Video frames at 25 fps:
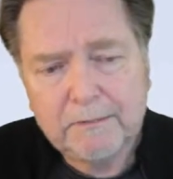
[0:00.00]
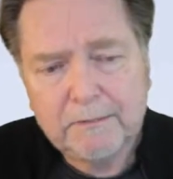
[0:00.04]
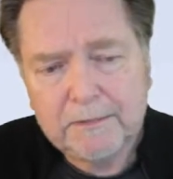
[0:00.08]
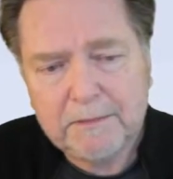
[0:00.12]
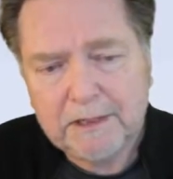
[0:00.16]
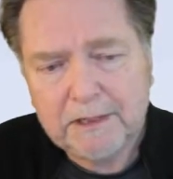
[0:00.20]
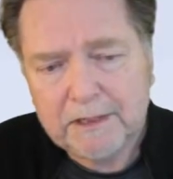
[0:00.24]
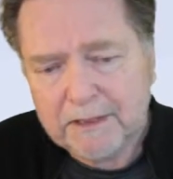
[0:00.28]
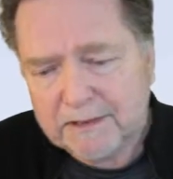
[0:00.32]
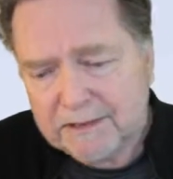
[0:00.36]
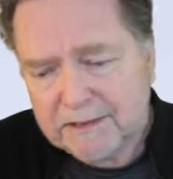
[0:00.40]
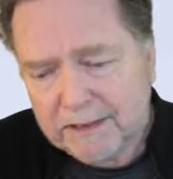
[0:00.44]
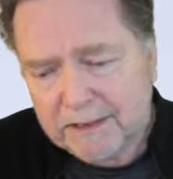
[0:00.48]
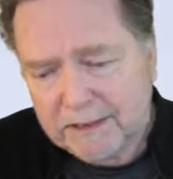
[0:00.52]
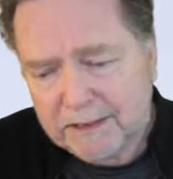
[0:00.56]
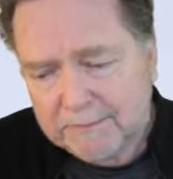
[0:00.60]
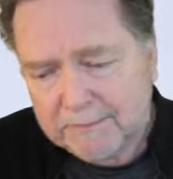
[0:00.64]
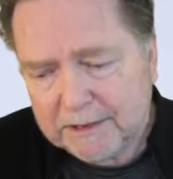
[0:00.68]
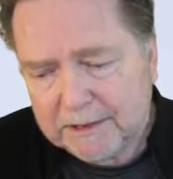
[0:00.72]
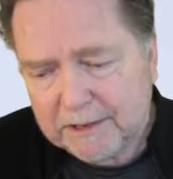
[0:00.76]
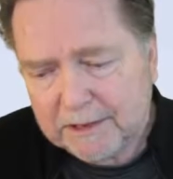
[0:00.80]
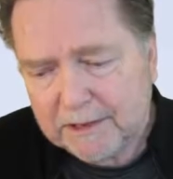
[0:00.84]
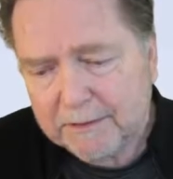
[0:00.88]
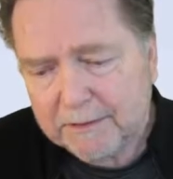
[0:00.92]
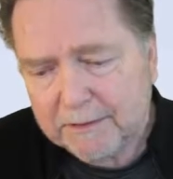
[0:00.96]
But at the
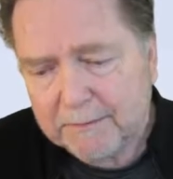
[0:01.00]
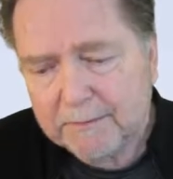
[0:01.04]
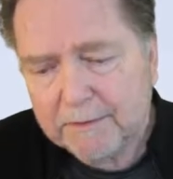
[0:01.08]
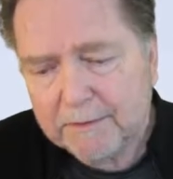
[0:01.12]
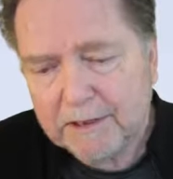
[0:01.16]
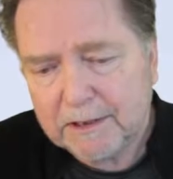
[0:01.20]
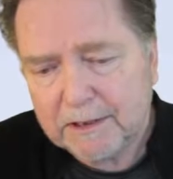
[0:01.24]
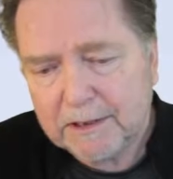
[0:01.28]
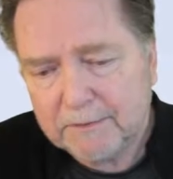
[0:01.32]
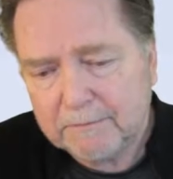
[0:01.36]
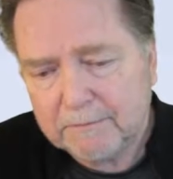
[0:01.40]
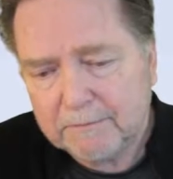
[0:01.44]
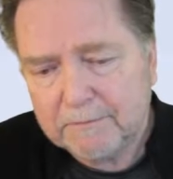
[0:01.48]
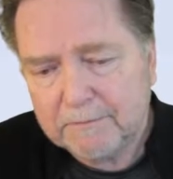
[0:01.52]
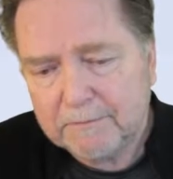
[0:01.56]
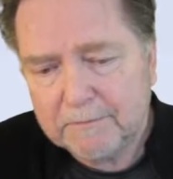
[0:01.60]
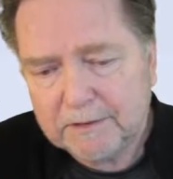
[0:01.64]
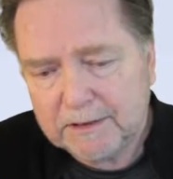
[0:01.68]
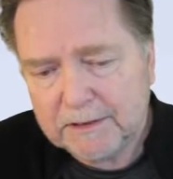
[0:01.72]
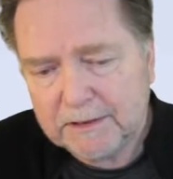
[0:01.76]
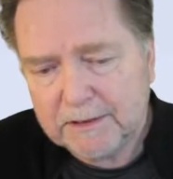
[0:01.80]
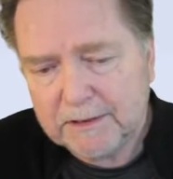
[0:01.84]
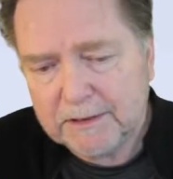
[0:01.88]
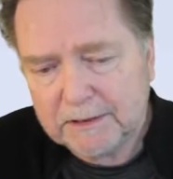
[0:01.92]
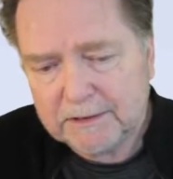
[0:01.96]
same time,
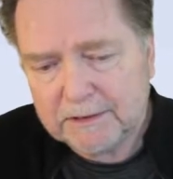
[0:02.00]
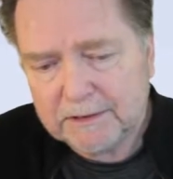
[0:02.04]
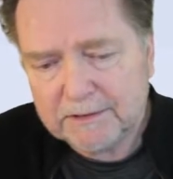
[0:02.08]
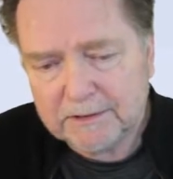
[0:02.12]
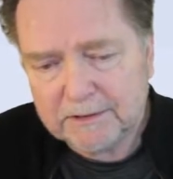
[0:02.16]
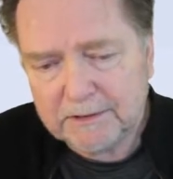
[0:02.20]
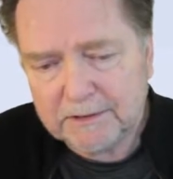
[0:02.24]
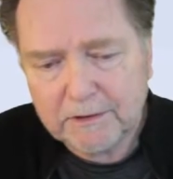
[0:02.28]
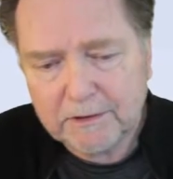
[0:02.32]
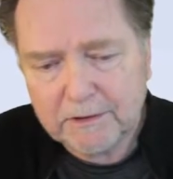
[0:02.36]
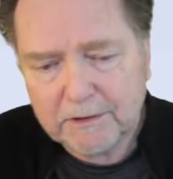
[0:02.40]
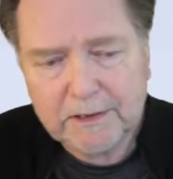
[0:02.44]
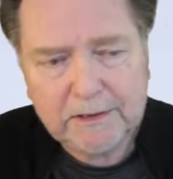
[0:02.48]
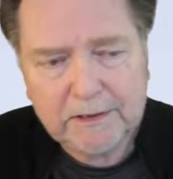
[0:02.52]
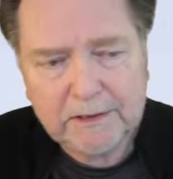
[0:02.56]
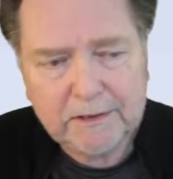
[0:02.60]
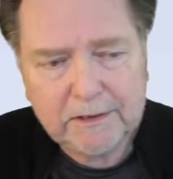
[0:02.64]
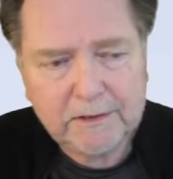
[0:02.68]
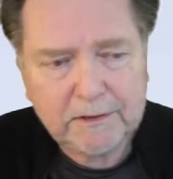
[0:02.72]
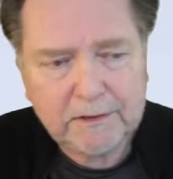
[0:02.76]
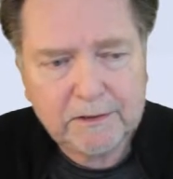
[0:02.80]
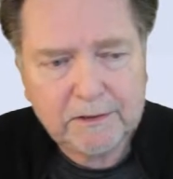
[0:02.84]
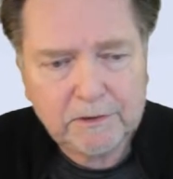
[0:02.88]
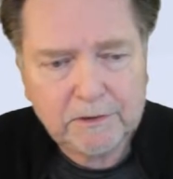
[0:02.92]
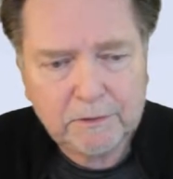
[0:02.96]
it's a good
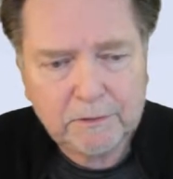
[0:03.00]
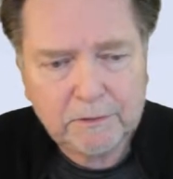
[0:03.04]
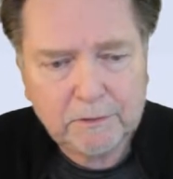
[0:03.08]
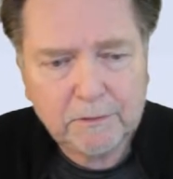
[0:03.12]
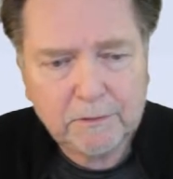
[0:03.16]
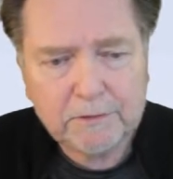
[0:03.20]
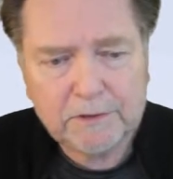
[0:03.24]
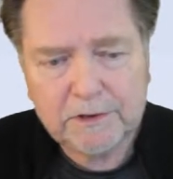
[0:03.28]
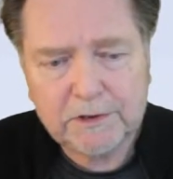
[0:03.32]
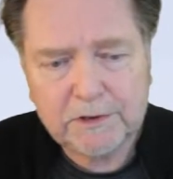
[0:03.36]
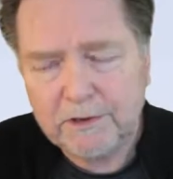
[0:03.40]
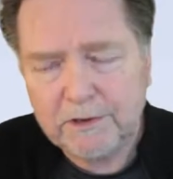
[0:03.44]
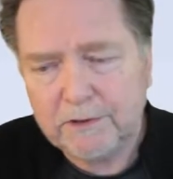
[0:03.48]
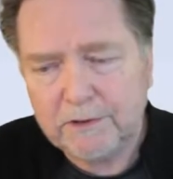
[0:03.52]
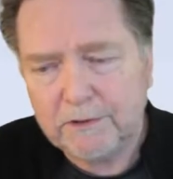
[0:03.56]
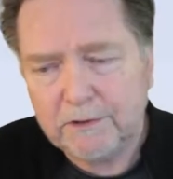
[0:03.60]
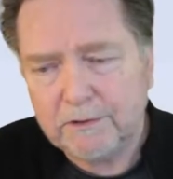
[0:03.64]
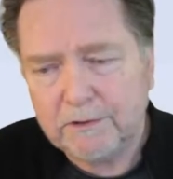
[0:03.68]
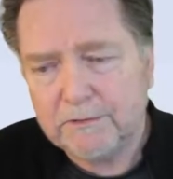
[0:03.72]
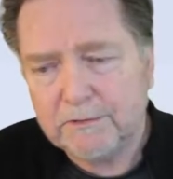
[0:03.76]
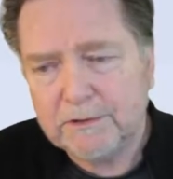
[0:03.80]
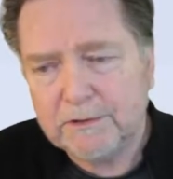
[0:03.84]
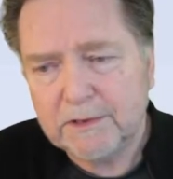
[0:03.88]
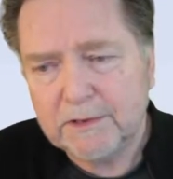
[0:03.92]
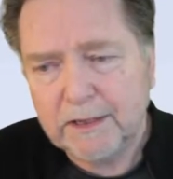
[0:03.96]
tool to
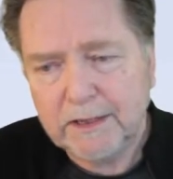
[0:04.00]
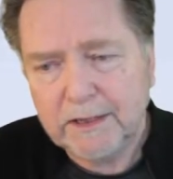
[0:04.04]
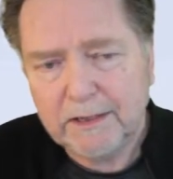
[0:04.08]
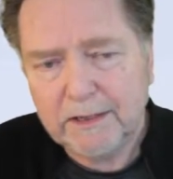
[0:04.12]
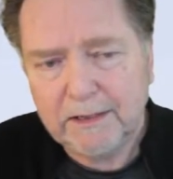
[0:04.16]
use.